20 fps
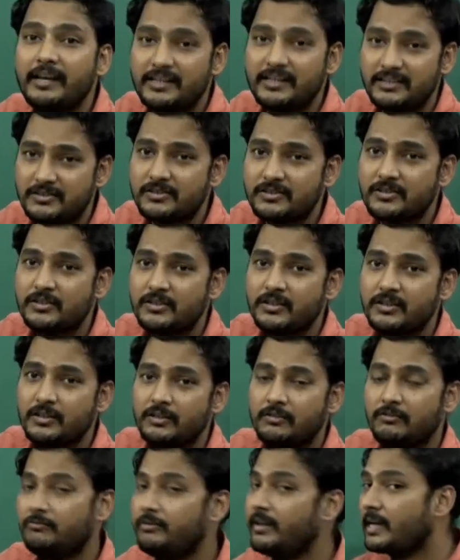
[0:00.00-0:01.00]
waste,
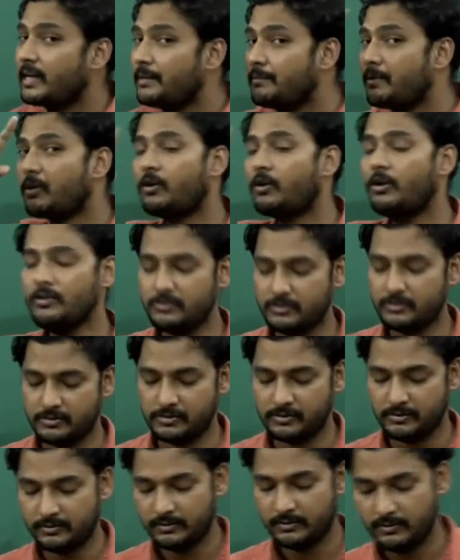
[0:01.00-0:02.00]
we have come
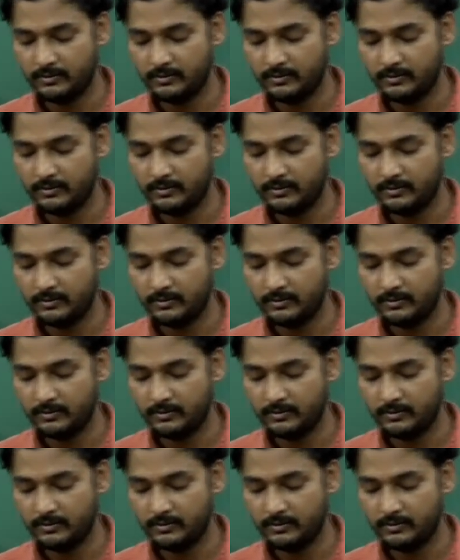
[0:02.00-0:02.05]
across